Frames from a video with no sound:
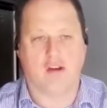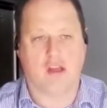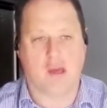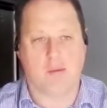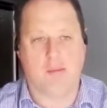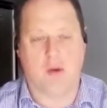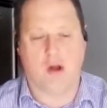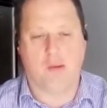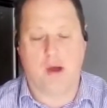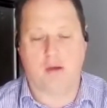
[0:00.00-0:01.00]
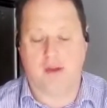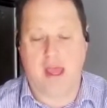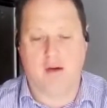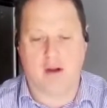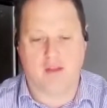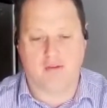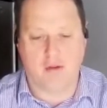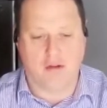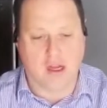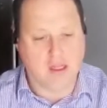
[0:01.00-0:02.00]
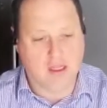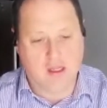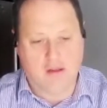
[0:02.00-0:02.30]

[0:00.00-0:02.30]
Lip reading: should keep in mind both now and in the future